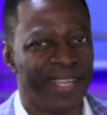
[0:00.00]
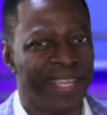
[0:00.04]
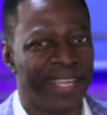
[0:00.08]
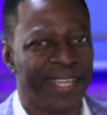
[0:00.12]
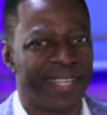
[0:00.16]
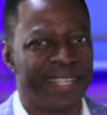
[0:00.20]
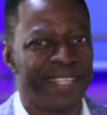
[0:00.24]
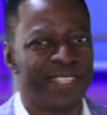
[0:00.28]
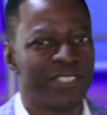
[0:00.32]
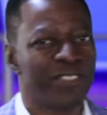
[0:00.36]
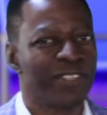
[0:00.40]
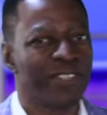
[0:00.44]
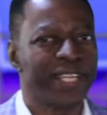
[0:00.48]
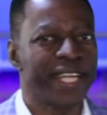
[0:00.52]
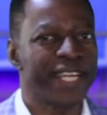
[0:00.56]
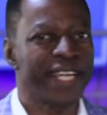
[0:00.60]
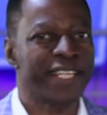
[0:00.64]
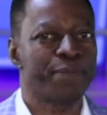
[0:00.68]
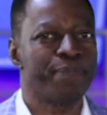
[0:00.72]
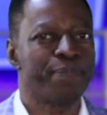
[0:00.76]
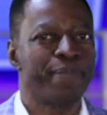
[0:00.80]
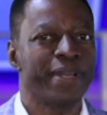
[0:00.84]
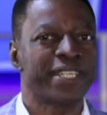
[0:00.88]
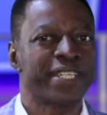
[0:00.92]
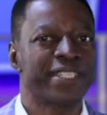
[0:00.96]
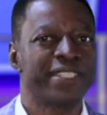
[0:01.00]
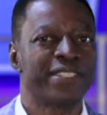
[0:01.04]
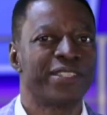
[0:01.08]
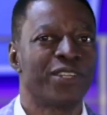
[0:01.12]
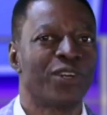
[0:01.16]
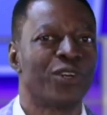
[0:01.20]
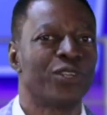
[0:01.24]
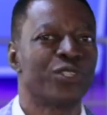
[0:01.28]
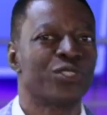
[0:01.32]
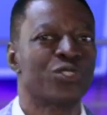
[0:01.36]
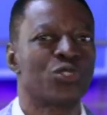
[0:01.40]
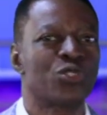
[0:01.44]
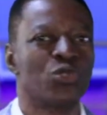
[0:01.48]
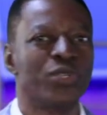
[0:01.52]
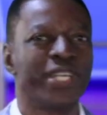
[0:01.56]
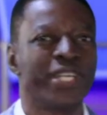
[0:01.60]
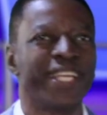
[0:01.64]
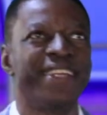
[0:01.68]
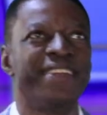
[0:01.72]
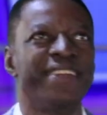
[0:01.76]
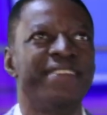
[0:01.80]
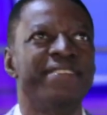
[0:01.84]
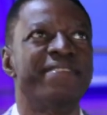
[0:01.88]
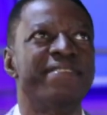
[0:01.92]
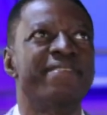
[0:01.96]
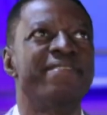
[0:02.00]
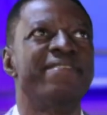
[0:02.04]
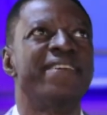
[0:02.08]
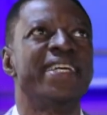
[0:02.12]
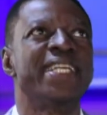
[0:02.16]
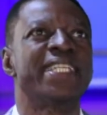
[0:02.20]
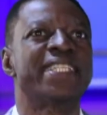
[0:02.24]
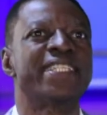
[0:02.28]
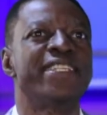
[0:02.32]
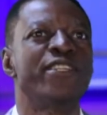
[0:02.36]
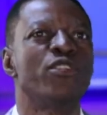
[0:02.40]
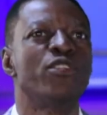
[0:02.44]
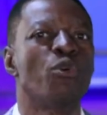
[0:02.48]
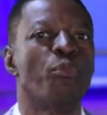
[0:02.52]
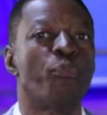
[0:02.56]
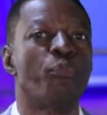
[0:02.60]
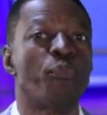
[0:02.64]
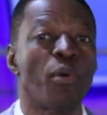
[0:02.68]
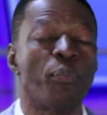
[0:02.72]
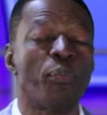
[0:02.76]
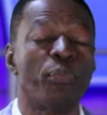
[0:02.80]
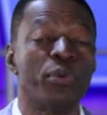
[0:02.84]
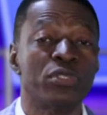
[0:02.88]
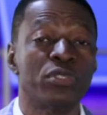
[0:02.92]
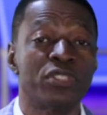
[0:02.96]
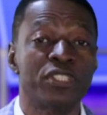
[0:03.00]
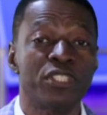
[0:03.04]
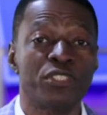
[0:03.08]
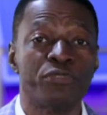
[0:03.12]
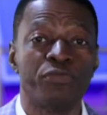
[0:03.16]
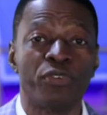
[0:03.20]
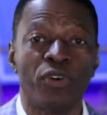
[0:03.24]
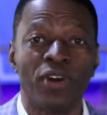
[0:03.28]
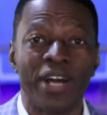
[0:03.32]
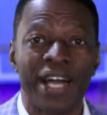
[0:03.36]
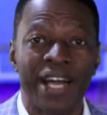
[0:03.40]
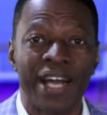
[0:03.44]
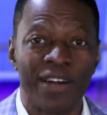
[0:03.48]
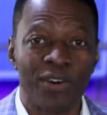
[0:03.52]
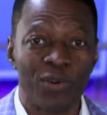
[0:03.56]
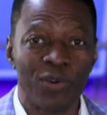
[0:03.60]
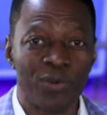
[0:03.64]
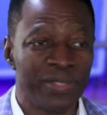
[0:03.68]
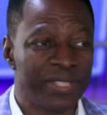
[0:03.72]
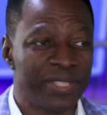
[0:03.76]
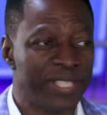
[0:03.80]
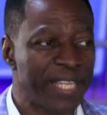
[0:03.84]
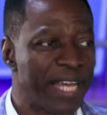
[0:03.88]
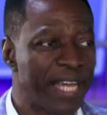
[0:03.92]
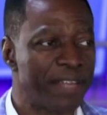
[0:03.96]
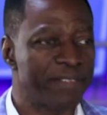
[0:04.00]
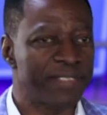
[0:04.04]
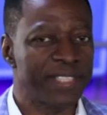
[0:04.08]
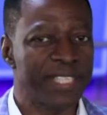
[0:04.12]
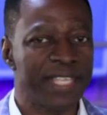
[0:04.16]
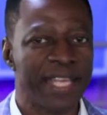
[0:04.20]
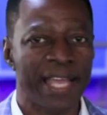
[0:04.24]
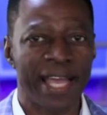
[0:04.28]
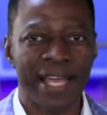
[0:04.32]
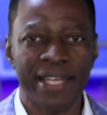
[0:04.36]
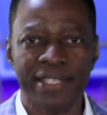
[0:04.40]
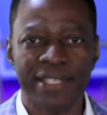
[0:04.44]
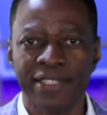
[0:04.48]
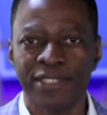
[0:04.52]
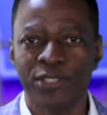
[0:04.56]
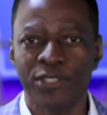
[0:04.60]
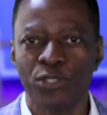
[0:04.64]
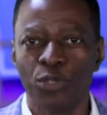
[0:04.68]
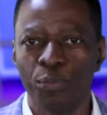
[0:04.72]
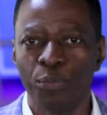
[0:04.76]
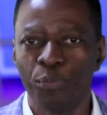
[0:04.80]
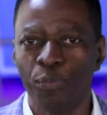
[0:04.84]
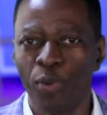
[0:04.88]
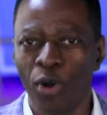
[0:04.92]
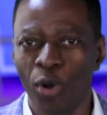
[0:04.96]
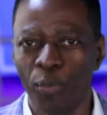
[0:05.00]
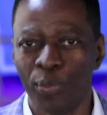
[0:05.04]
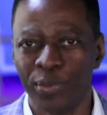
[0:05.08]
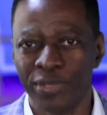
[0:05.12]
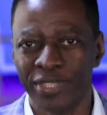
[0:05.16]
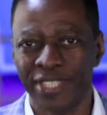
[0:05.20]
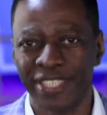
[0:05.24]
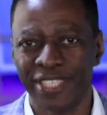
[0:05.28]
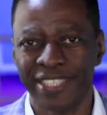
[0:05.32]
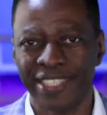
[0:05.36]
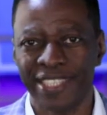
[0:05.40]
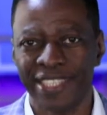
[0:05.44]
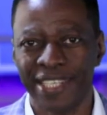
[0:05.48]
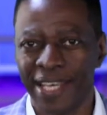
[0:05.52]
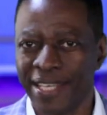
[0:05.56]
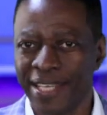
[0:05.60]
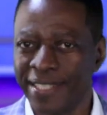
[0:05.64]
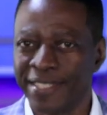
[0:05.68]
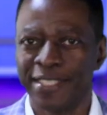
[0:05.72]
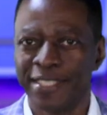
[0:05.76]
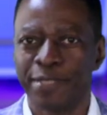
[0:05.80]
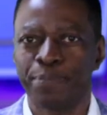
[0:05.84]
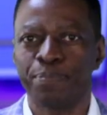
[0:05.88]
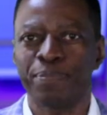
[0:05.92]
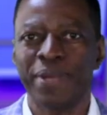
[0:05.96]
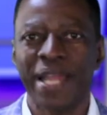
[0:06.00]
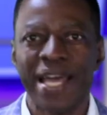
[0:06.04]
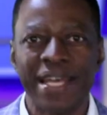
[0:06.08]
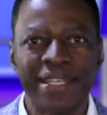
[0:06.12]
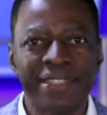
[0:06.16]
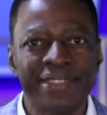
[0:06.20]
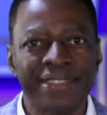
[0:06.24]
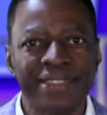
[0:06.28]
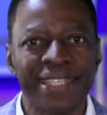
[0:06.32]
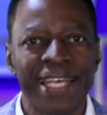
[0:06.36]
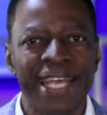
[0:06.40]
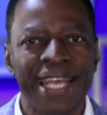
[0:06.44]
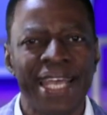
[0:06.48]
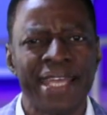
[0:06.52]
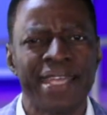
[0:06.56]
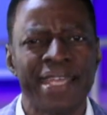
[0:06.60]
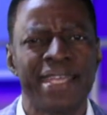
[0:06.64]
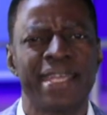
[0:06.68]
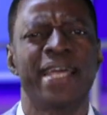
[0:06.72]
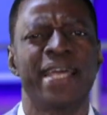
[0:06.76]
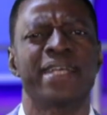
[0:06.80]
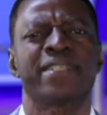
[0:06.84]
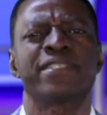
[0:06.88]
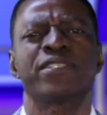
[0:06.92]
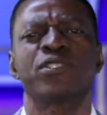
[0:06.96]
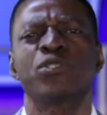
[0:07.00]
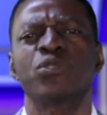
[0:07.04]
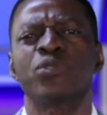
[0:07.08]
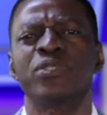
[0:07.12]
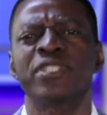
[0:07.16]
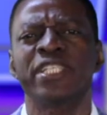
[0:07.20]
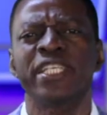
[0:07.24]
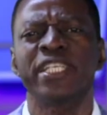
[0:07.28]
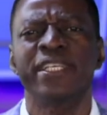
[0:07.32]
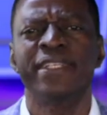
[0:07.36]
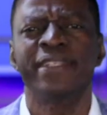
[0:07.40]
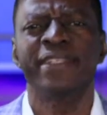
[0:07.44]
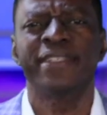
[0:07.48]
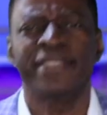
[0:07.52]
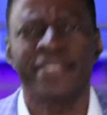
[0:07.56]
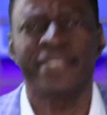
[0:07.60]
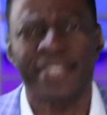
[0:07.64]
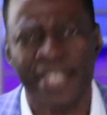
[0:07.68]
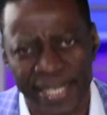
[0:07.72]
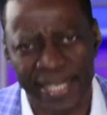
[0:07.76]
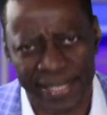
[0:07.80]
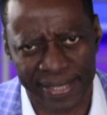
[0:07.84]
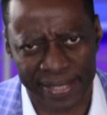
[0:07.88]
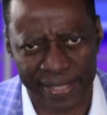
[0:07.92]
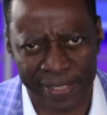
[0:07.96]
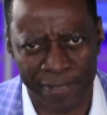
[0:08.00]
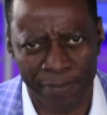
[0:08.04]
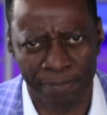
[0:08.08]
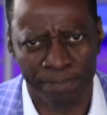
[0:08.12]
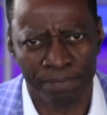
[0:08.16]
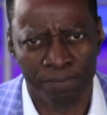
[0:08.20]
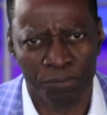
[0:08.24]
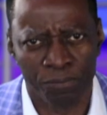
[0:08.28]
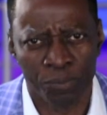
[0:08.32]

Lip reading: He's not expecting us to invent new purposes for our own lives. He has his own purposes. He has his plans. He has his own interests.